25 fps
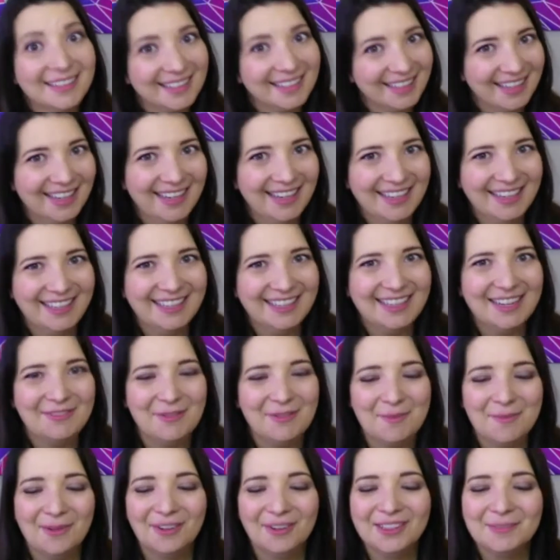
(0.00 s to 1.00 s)

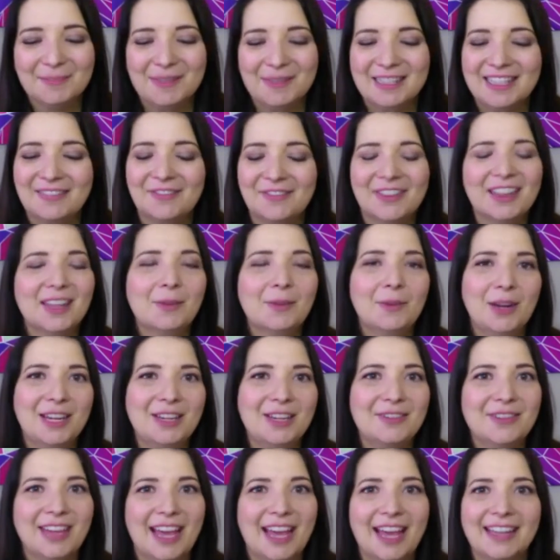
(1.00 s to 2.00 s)
even more specifically, what
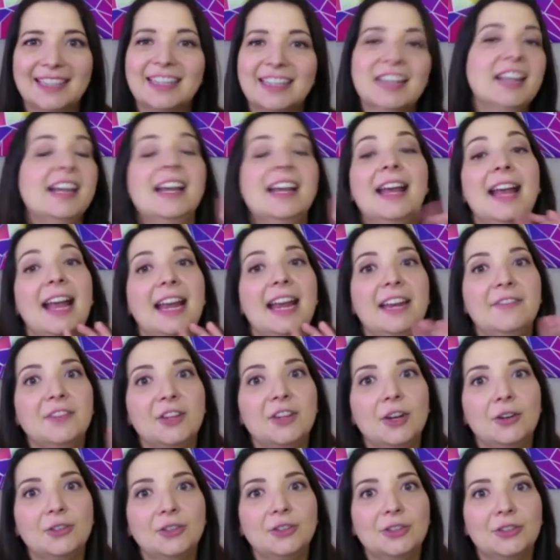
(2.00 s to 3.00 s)
you get. And if you
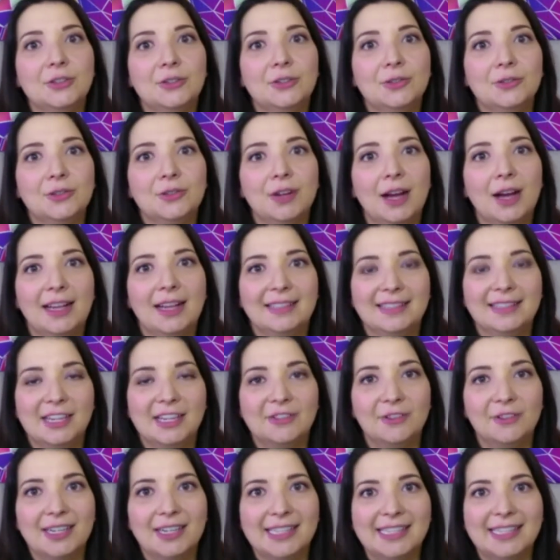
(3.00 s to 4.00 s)
go to uh,
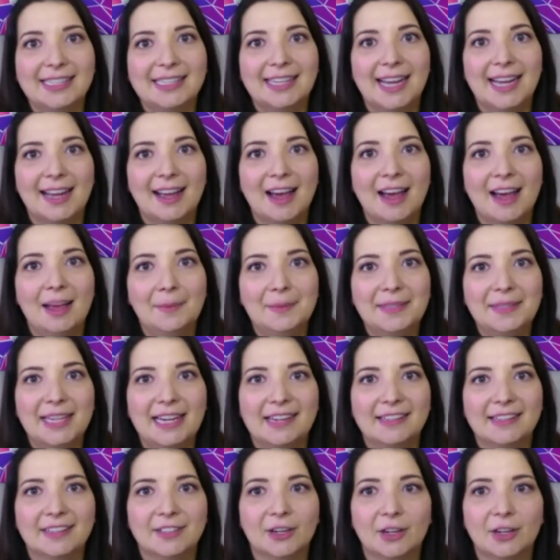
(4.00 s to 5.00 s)
sagegrayson.com slash
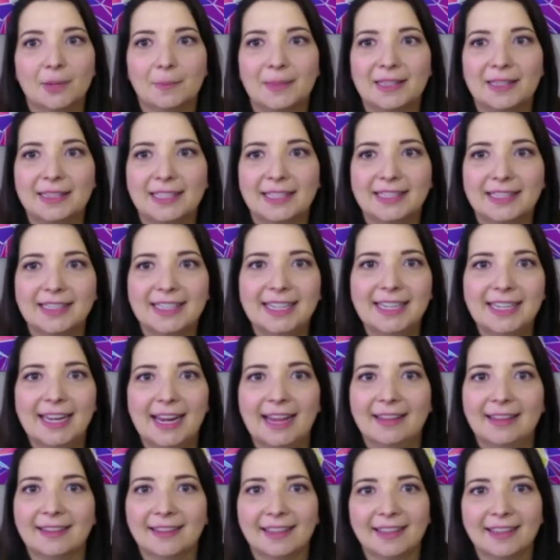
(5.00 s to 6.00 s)
startupin60,
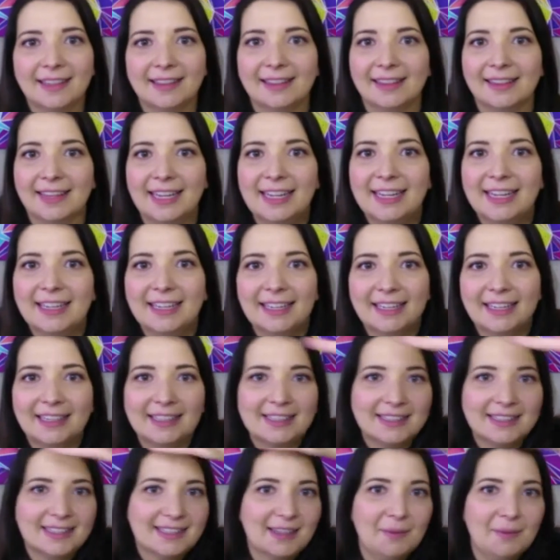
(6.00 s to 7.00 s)
and the link
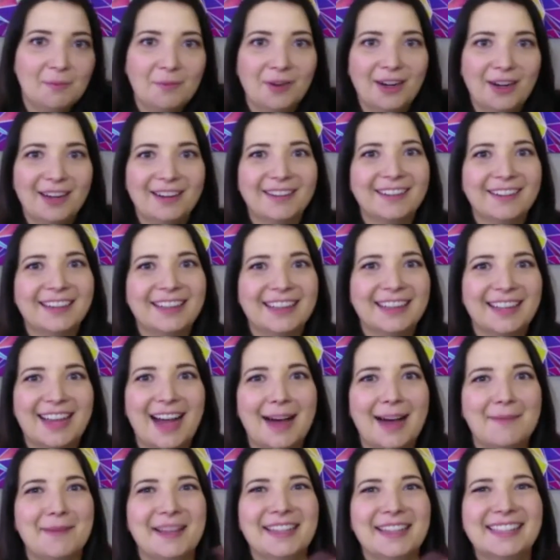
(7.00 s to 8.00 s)
is somewhere in the
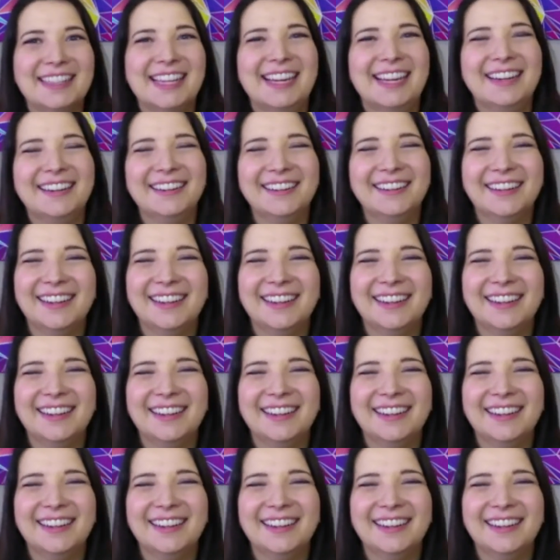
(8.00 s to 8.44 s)
comments here,